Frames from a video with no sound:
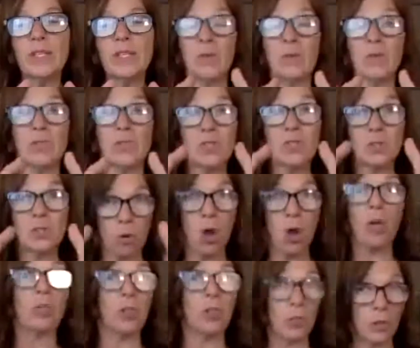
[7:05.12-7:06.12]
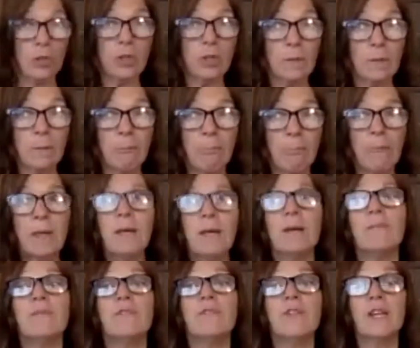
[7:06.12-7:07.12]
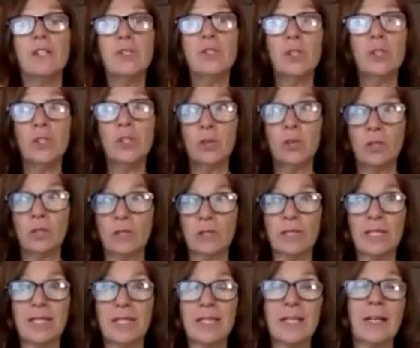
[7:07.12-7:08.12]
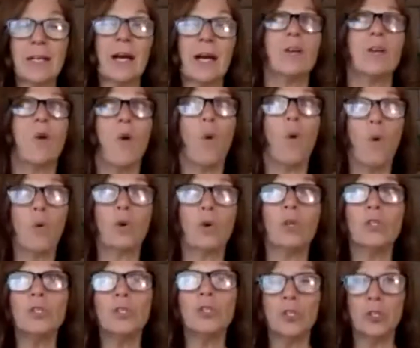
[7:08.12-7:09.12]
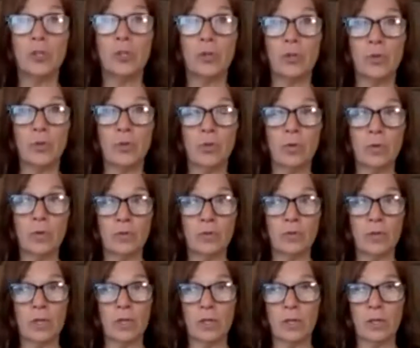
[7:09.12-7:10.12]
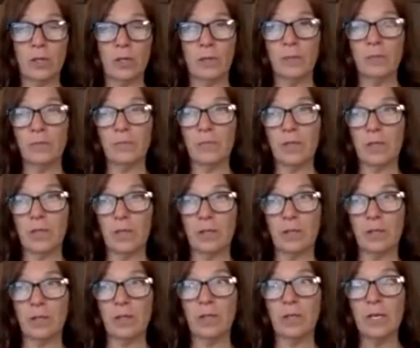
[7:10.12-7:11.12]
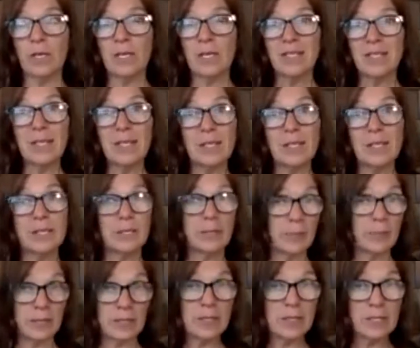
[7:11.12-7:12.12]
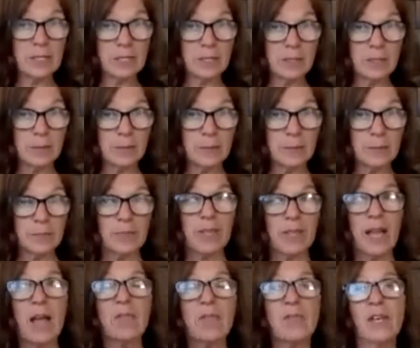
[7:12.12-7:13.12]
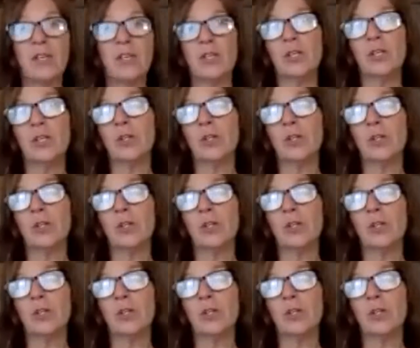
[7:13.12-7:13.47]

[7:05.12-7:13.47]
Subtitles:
stronger. Then you could go to leaky gut or to the Yeasty Beast. And then you can